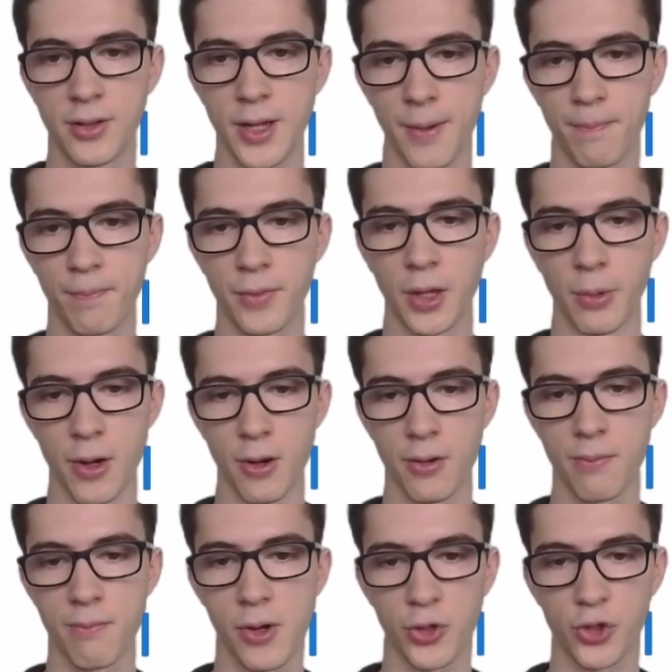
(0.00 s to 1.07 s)
Yep, there we
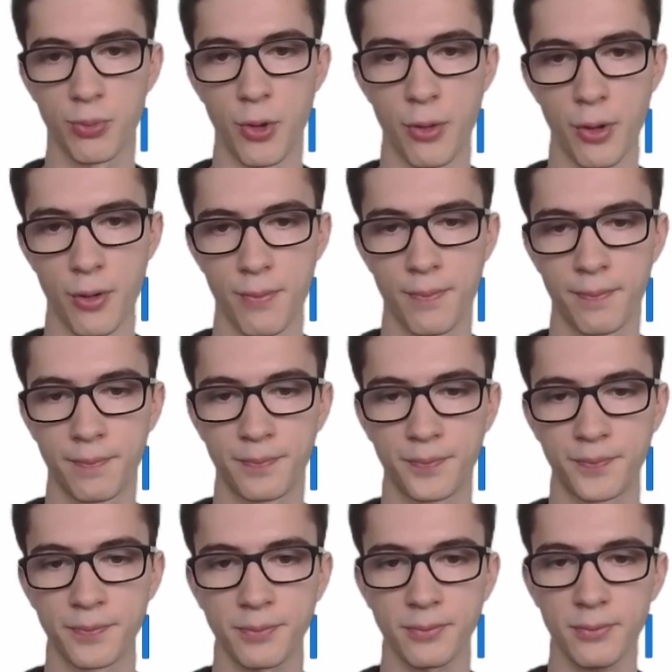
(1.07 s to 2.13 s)
are. Much smoother.
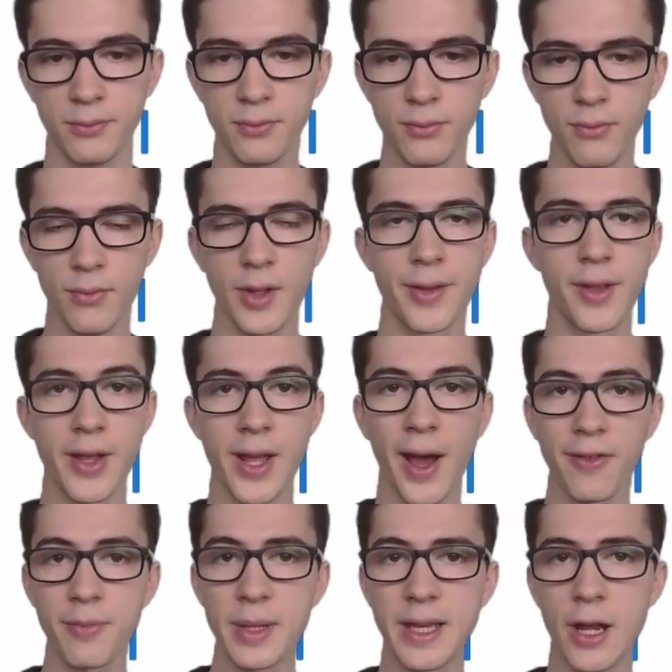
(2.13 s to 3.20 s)
Now you
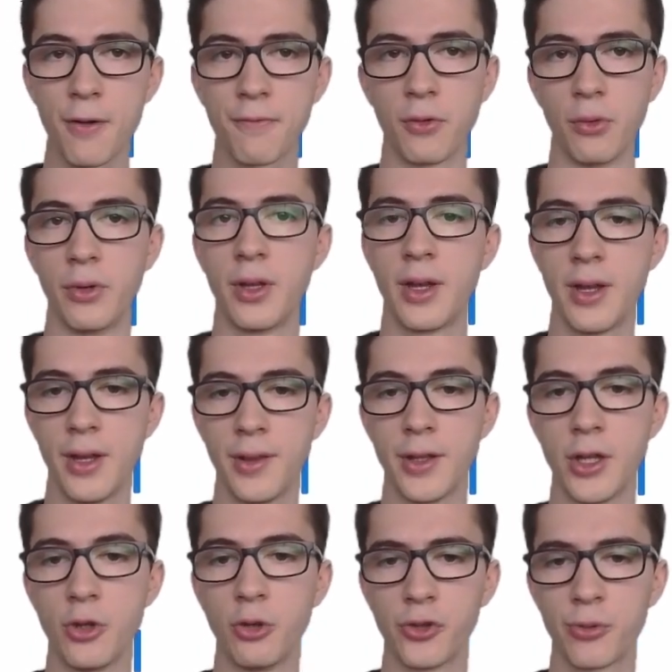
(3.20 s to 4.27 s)
have to be careful
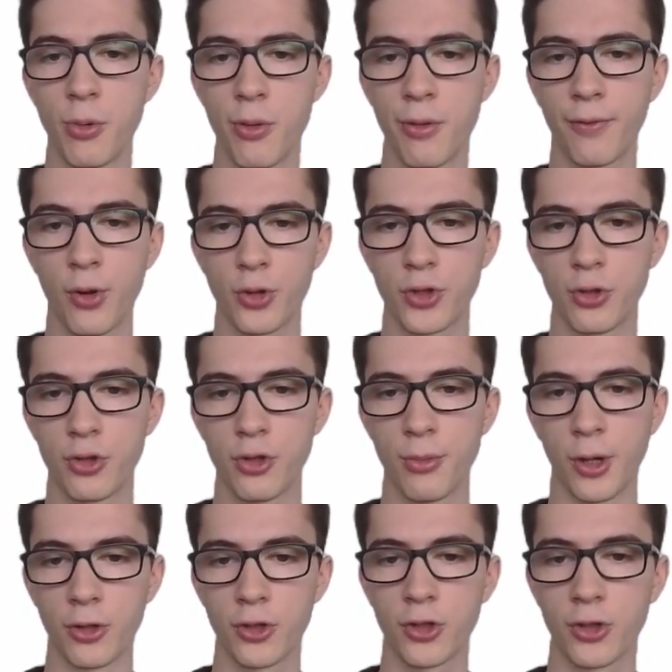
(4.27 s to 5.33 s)
that you don't smooth the function too
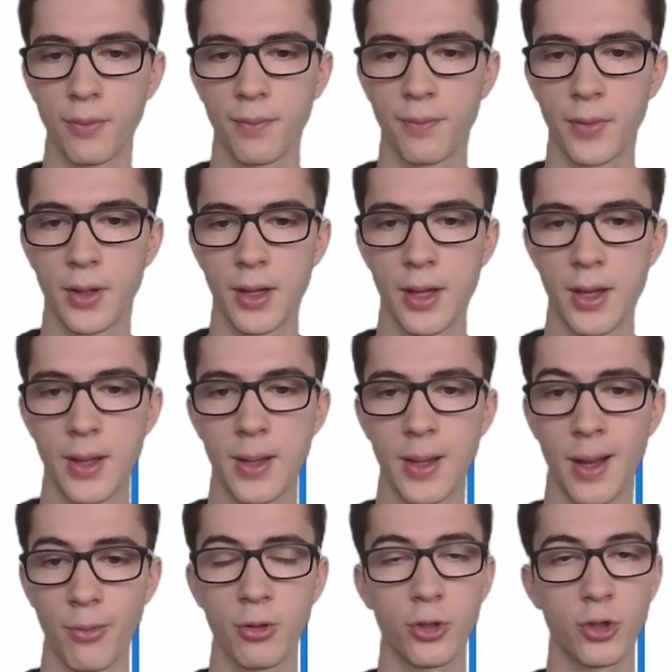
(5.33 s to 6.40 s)
much.
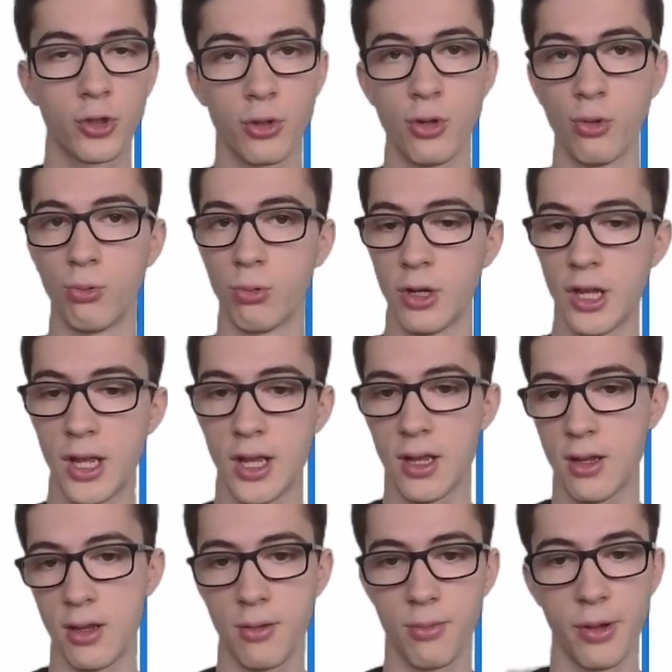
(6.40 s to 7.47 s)
I'm going to show you
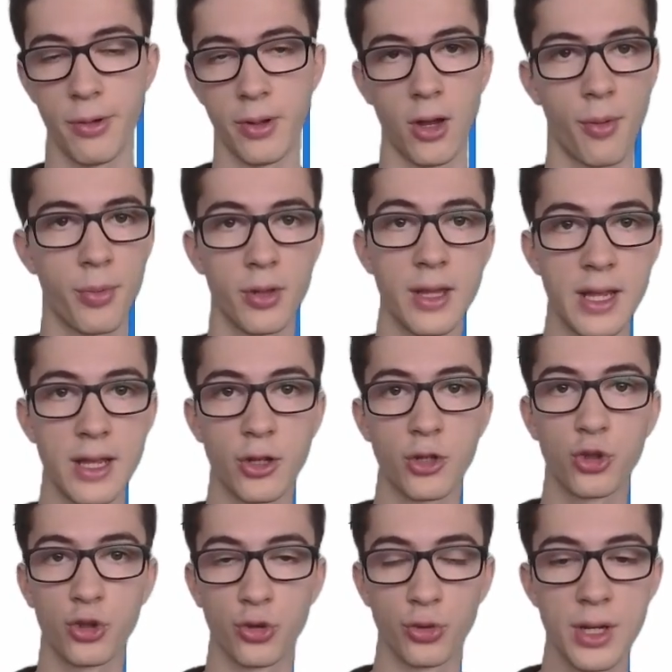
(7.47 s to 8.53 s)
way up in the
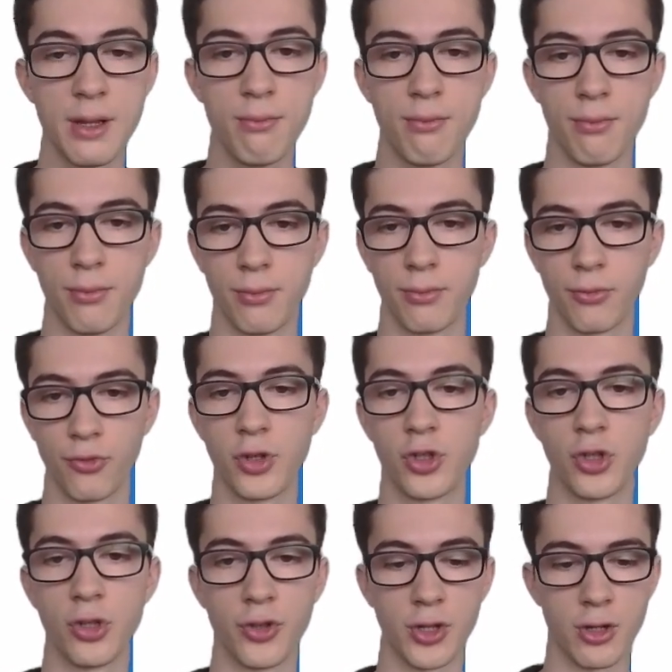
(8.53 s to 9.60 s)
extreme
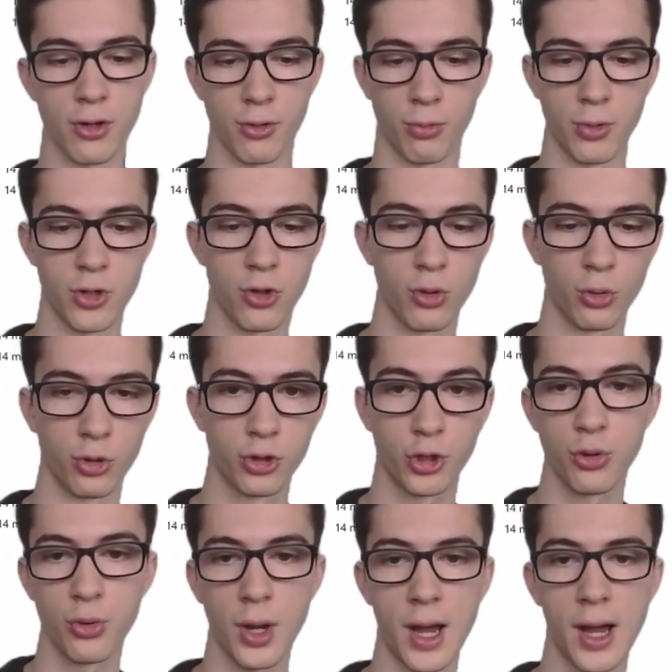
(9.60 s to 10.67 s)
regions here when you go
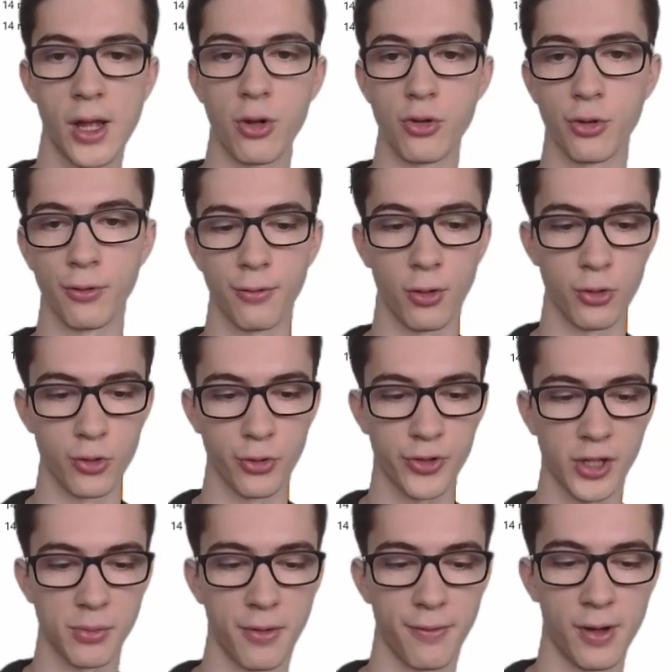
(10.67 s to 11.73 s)
too high on your
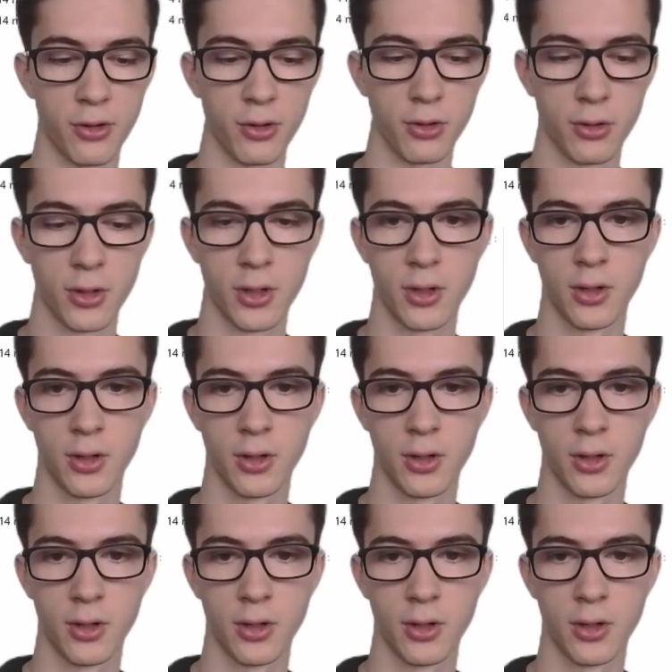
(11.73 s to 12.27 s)
sigma value.